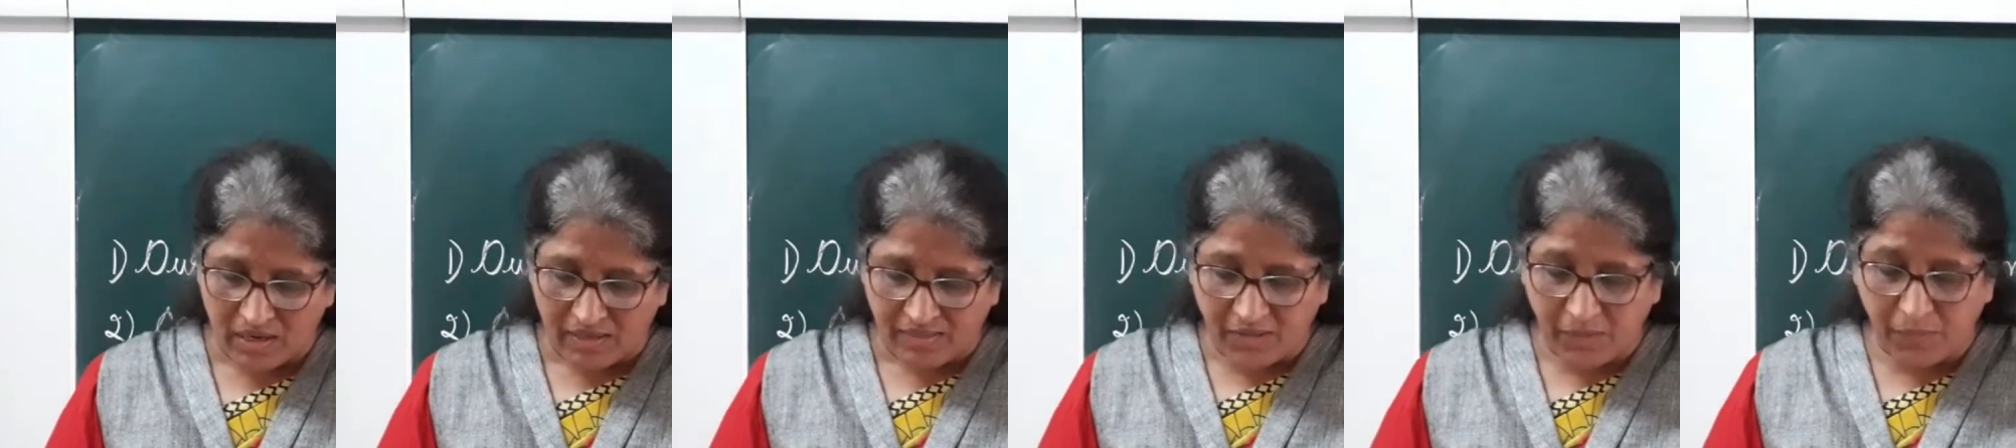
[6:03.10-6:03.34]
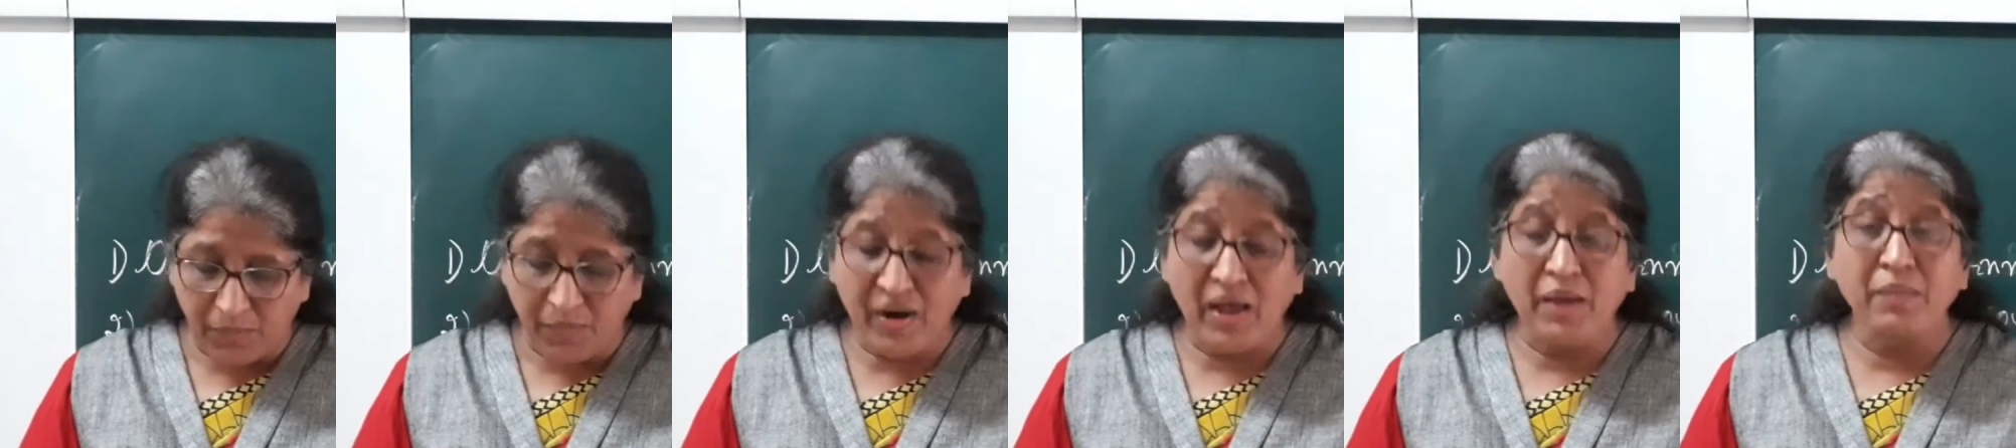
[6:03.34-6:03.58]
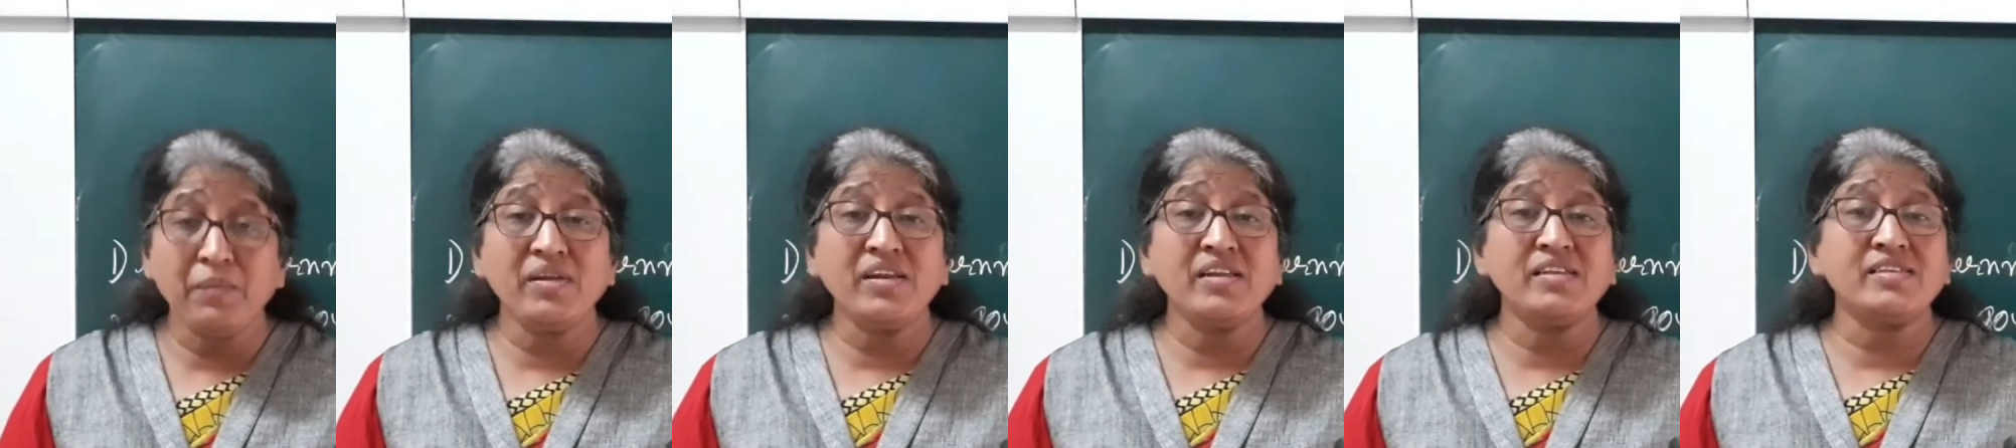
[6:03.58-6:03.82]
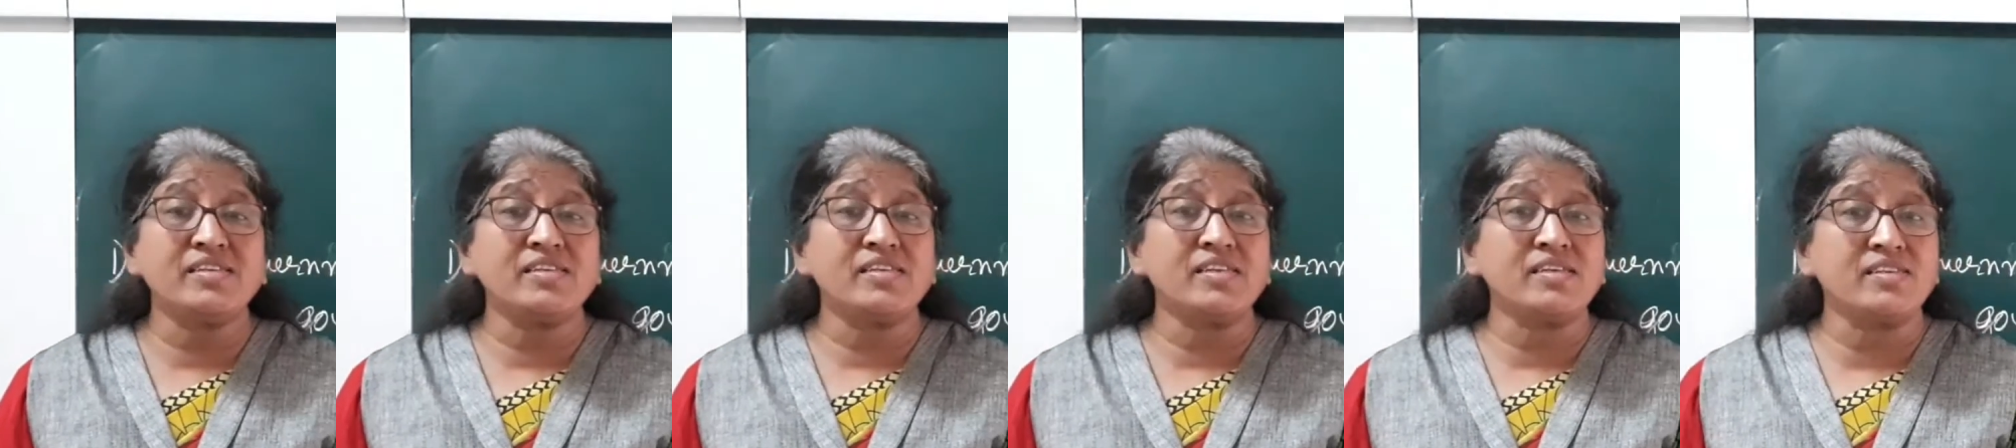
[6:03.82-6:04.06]
the Prime
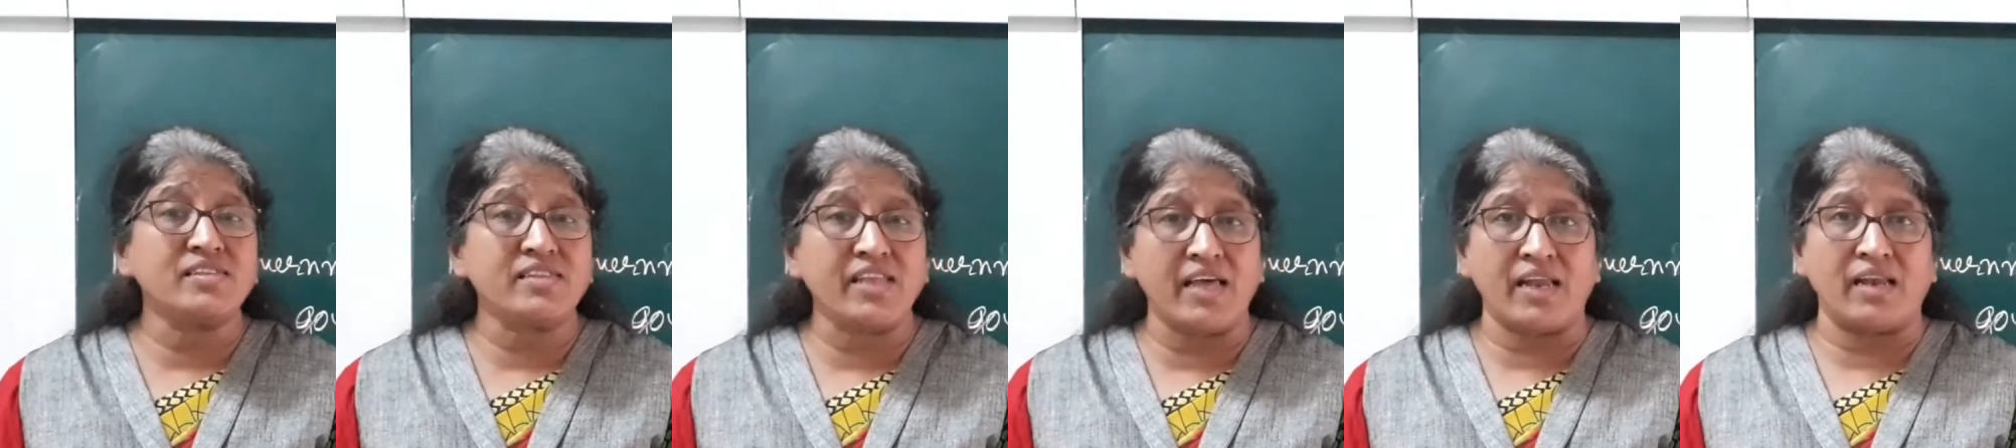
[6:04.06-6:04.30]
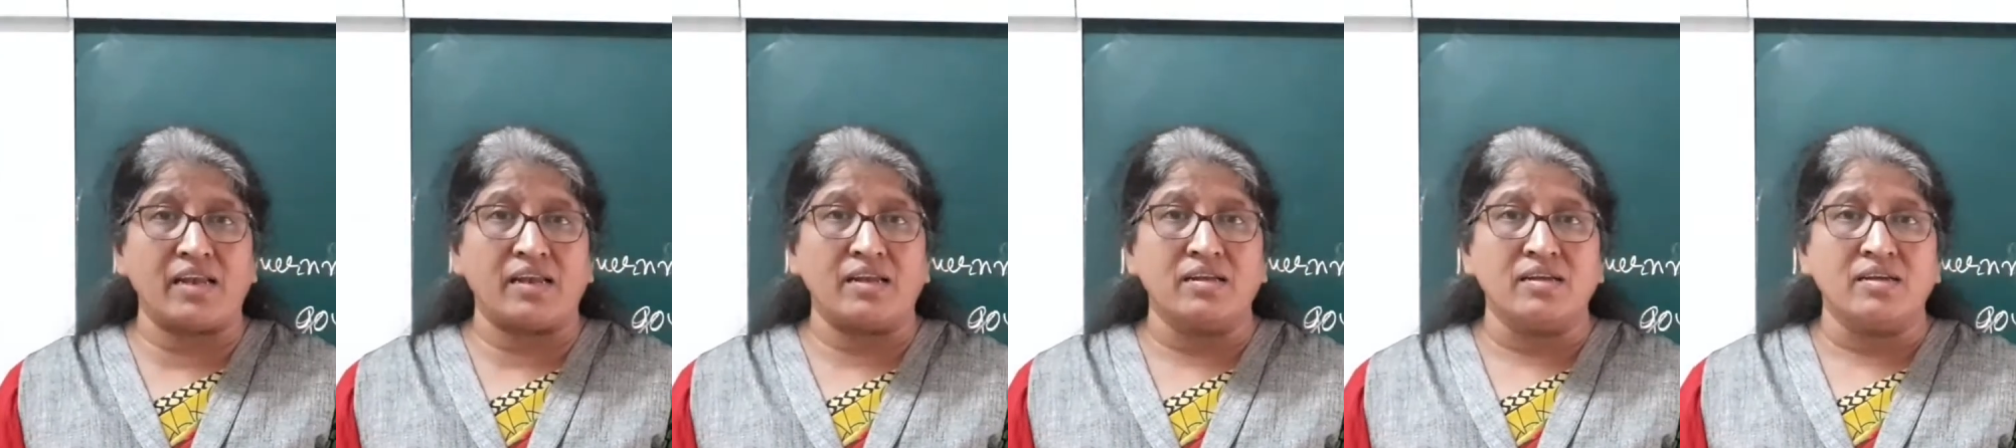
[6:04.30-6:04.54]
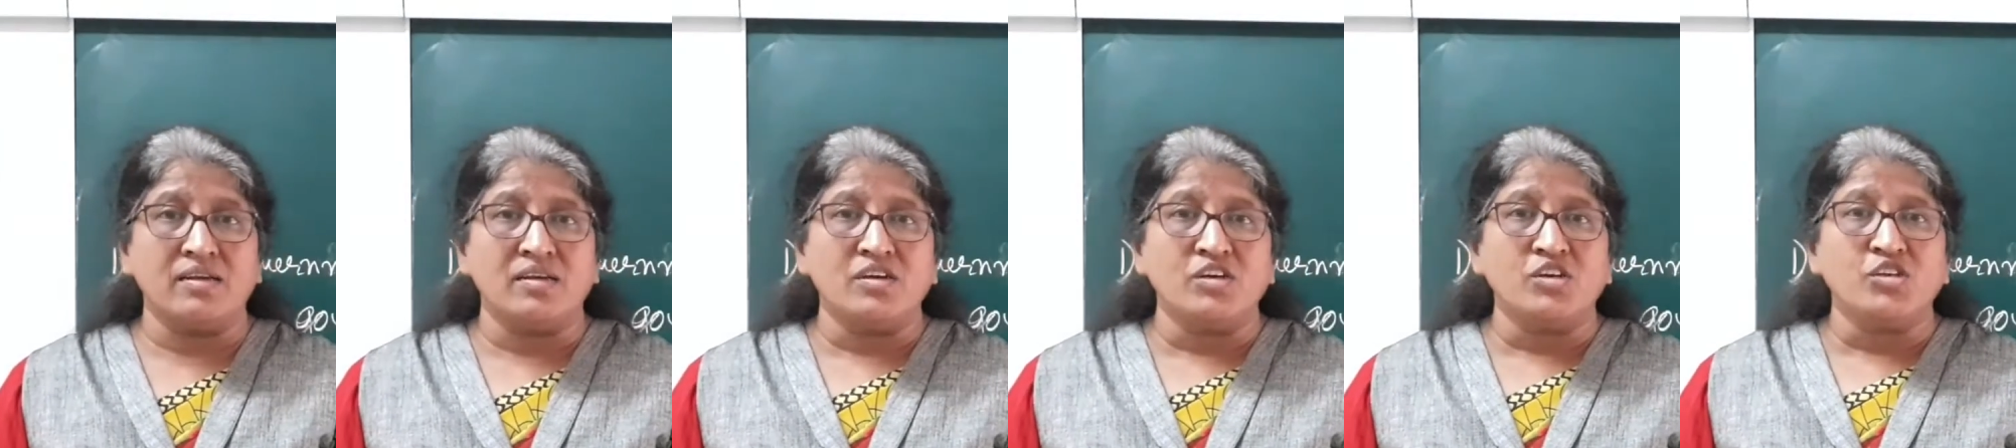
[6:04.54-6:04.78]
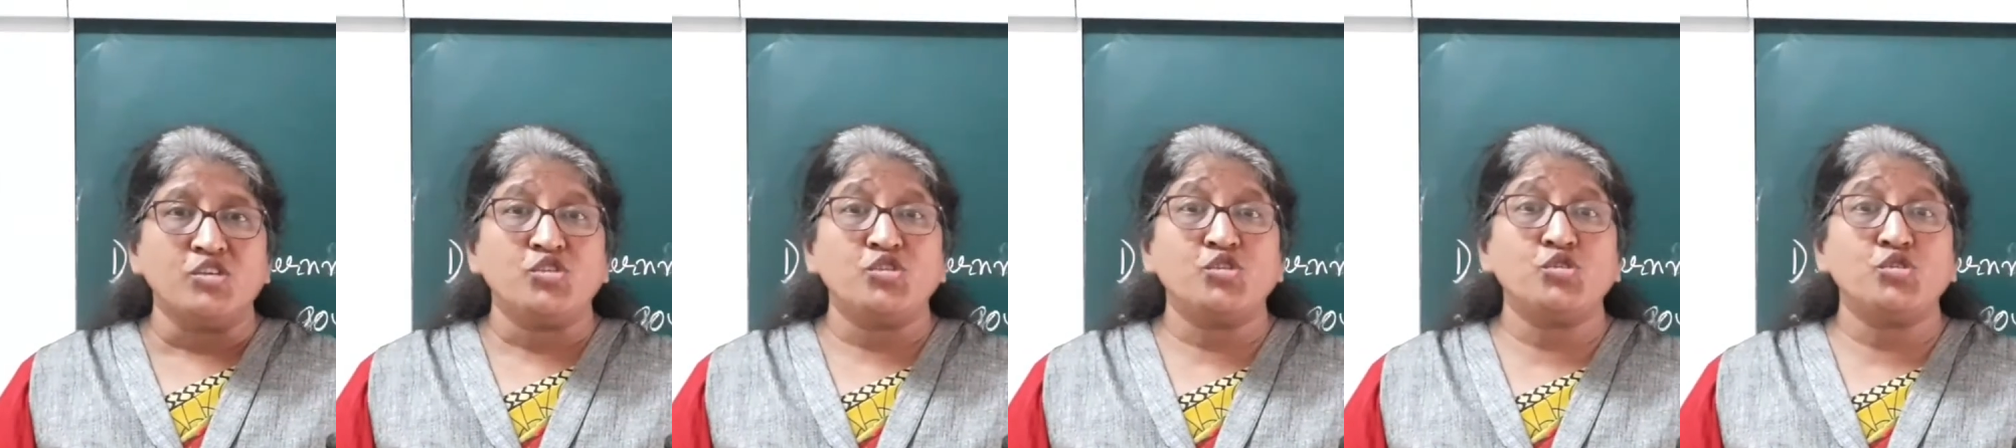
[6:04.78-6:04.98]
Minister then